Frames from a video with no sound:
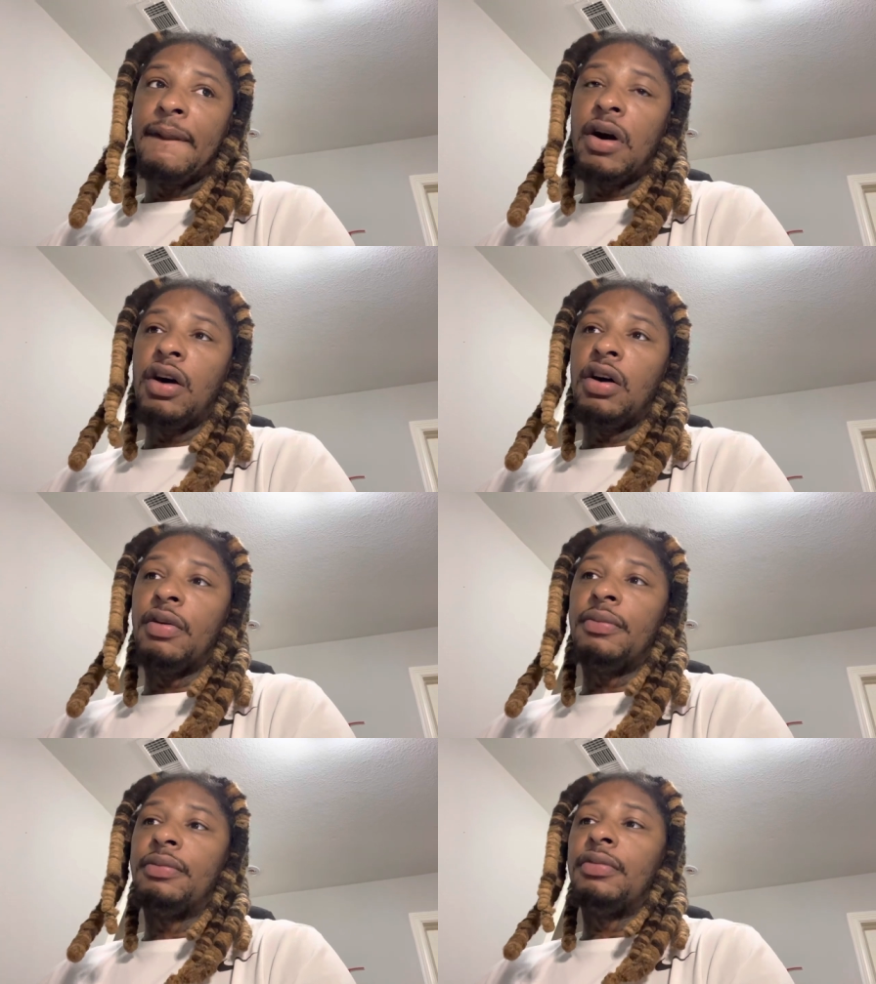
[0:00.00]
on.
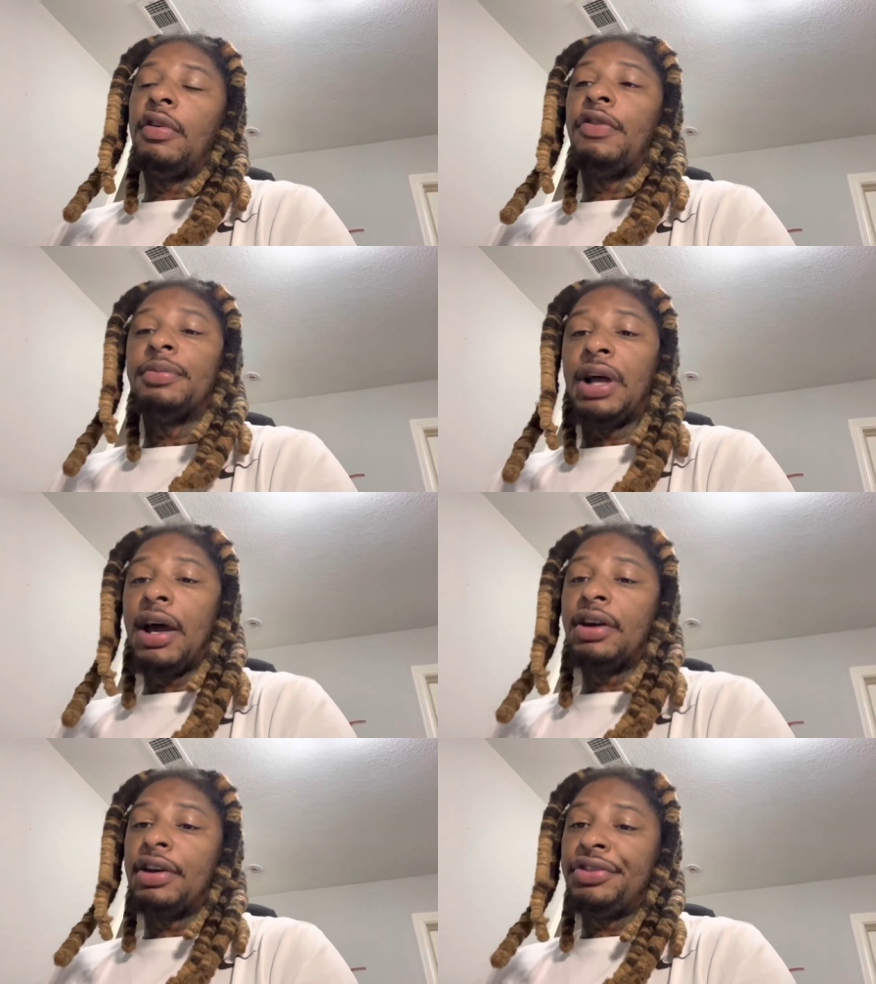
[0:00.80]
Um, from
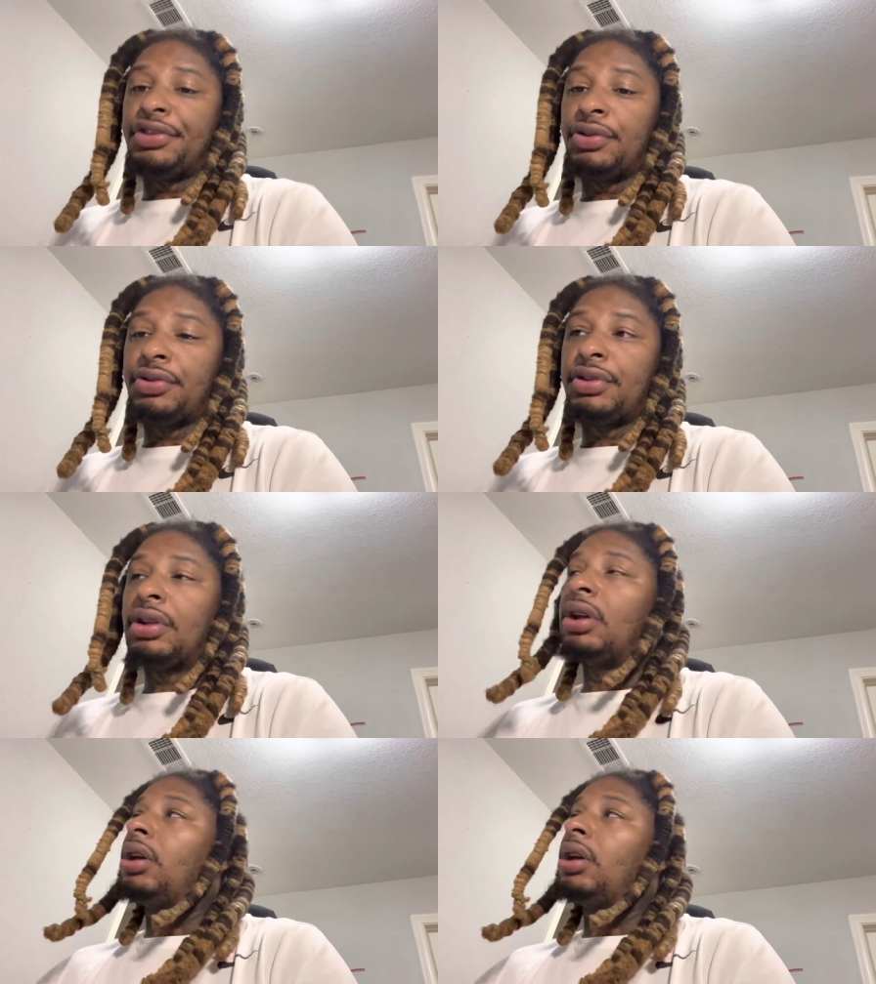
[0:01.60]
Nyla and Zeus,